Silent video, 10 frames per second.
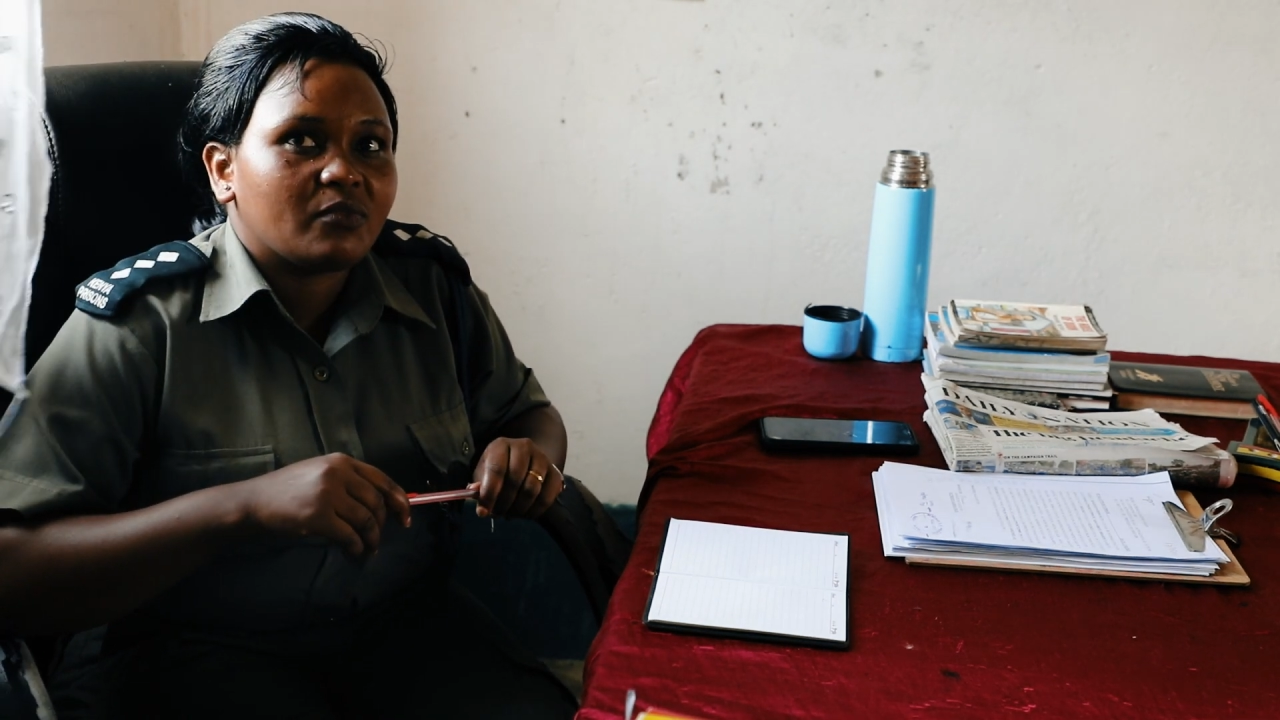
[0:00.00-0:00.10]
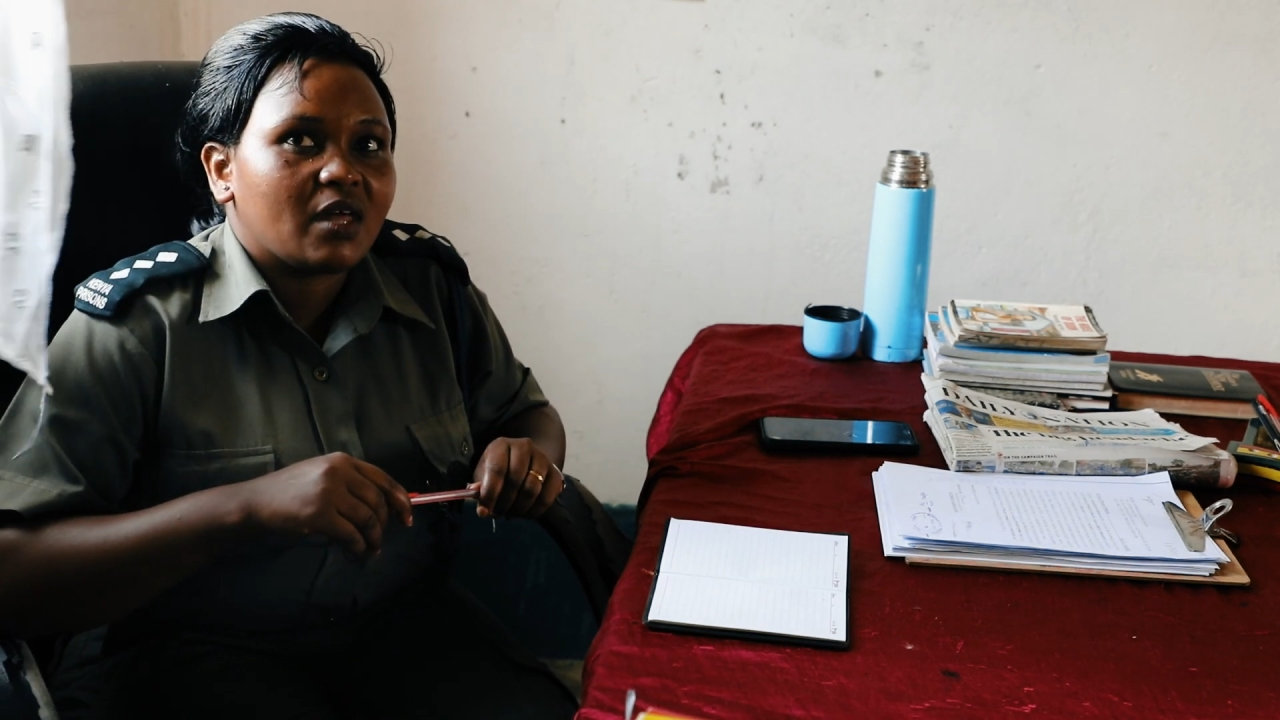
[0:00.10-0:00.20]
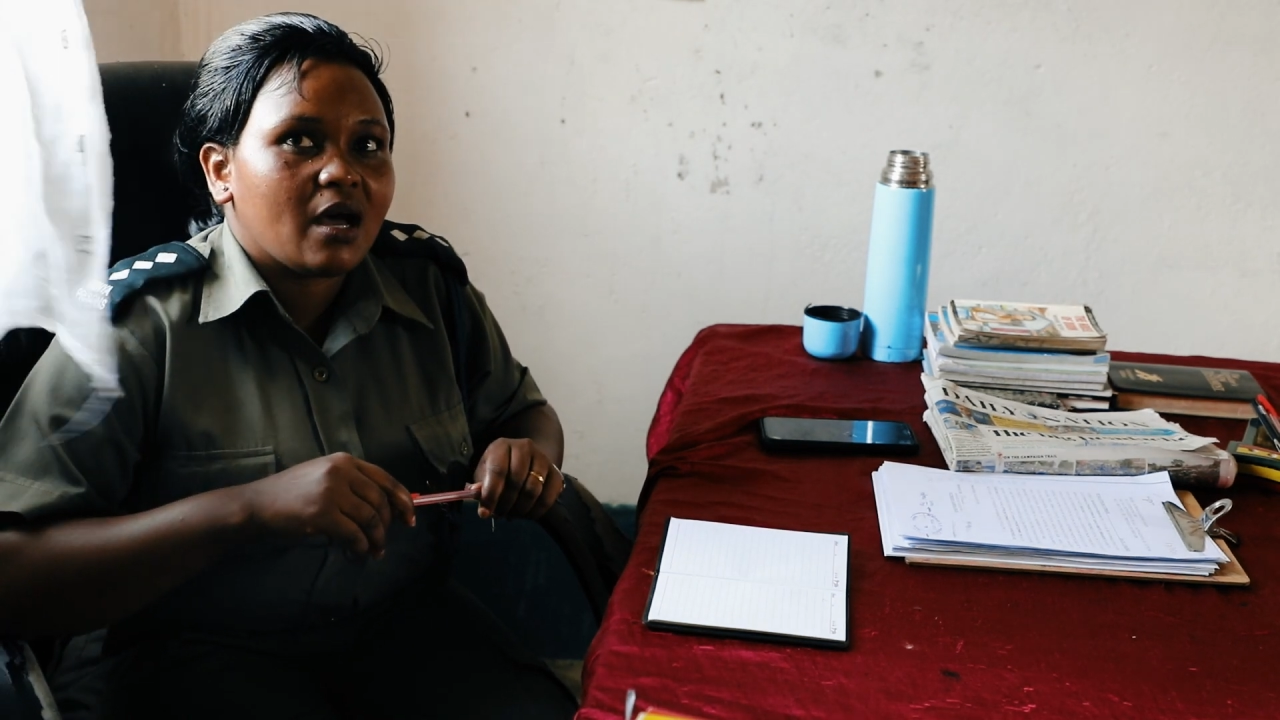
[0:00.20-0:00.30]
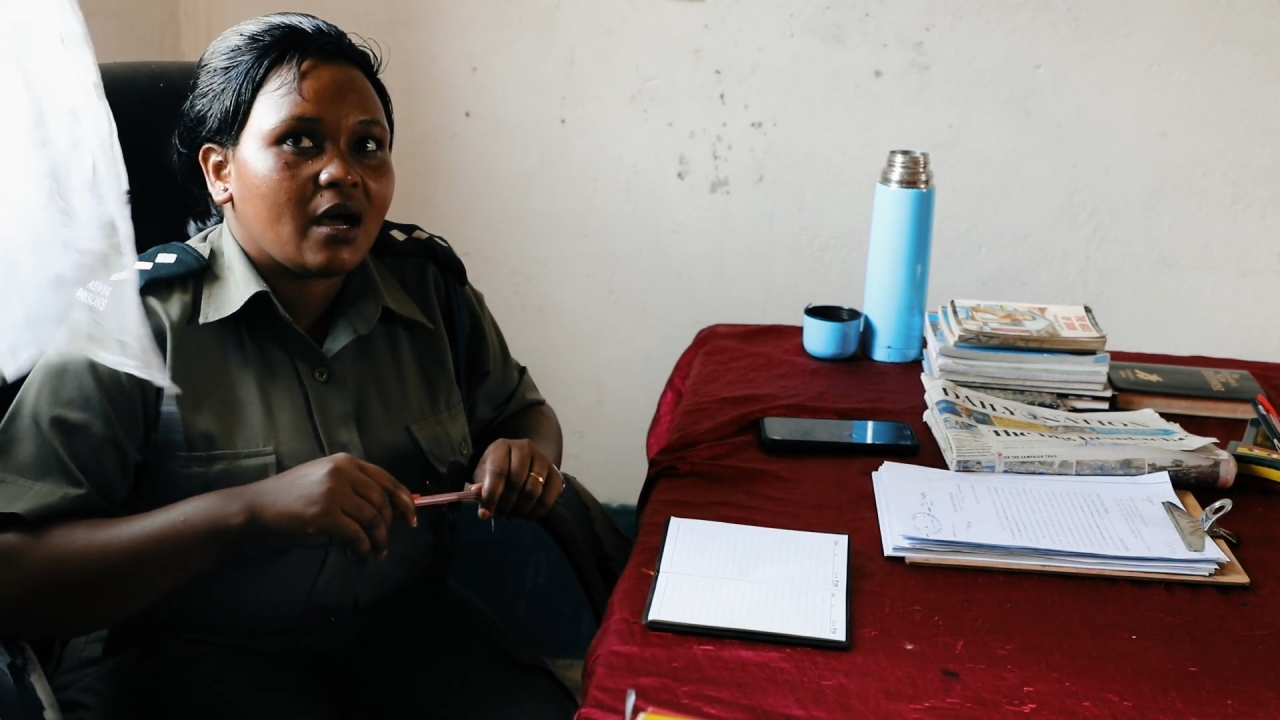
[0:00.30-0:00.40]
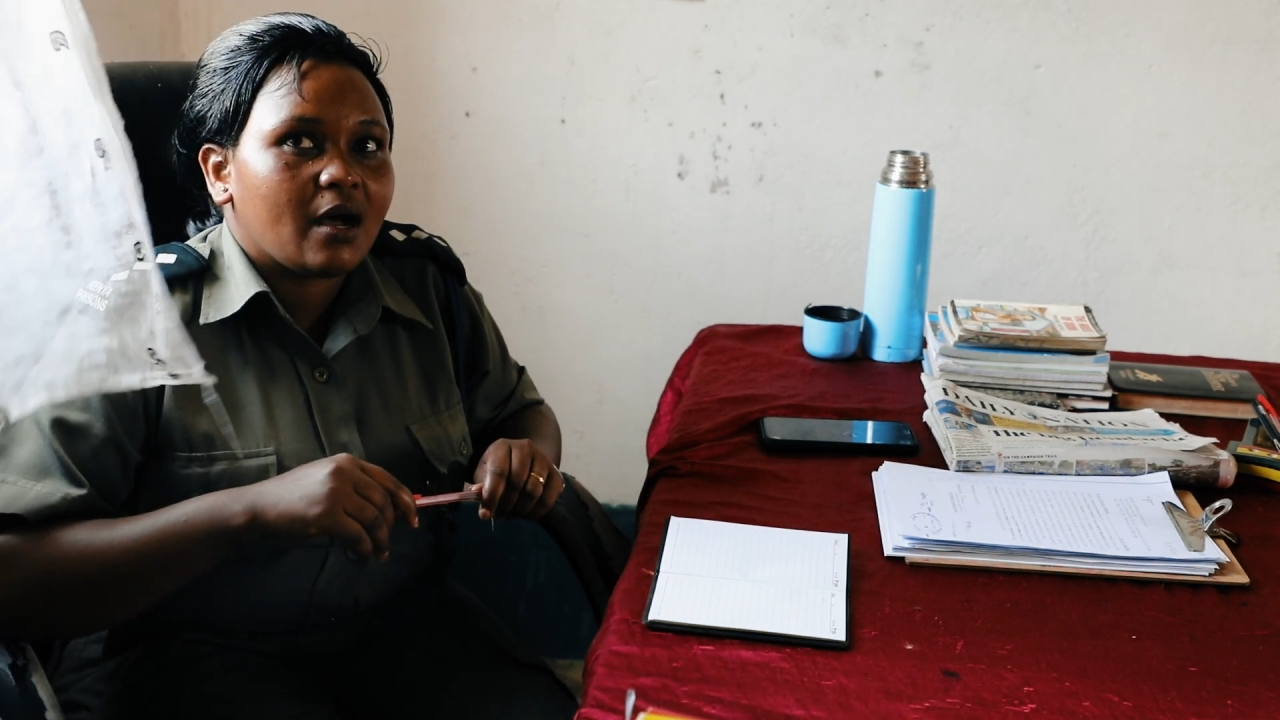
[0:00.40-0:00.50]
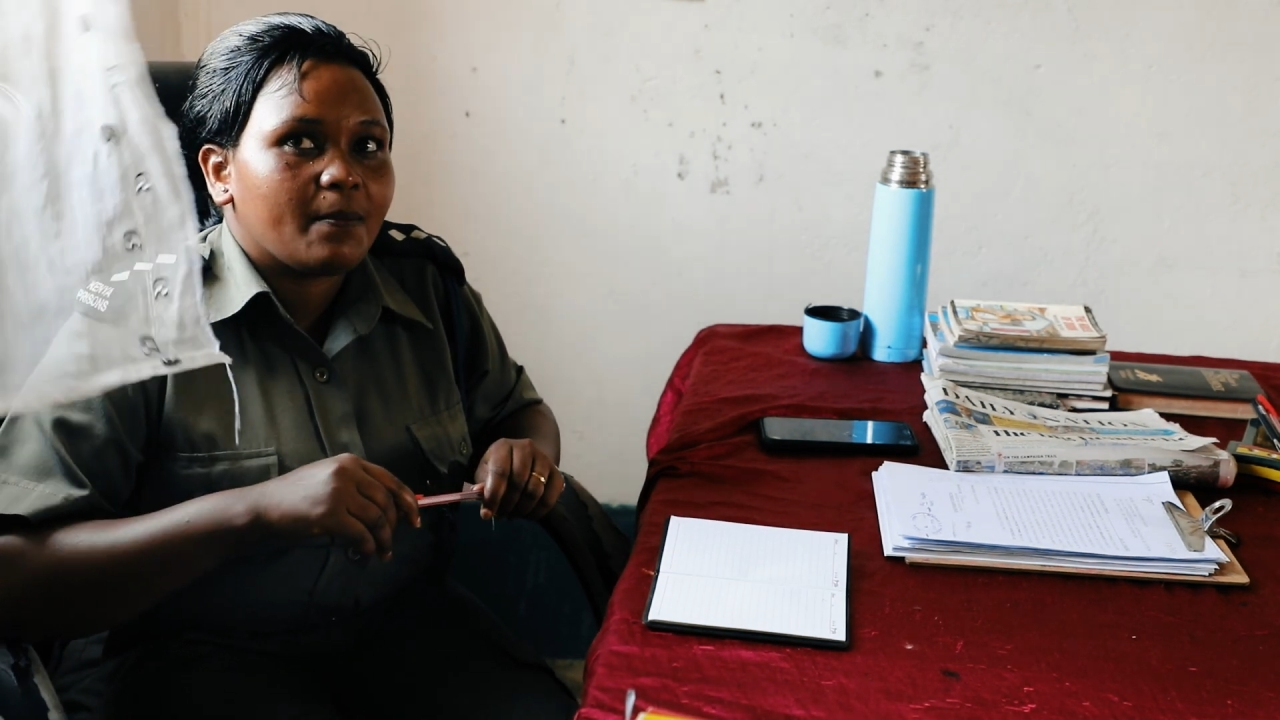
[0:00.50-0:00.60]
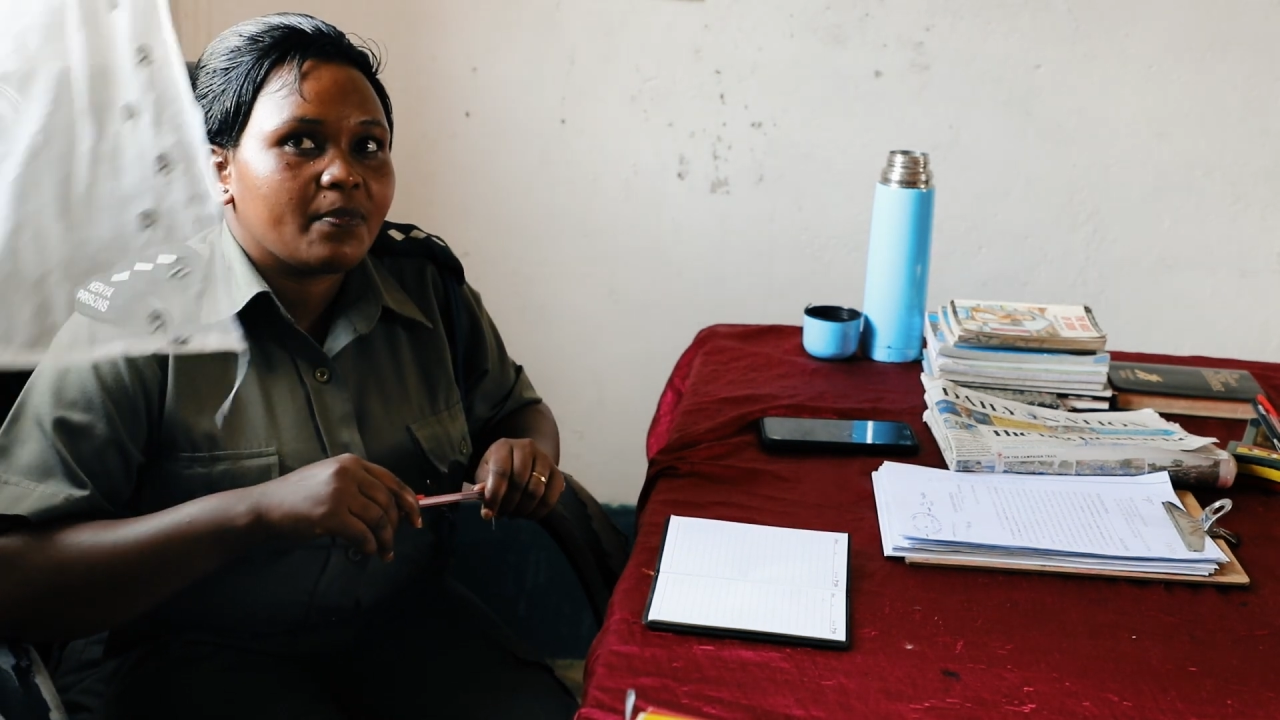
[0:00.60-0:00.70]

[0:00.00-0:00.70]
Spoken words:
the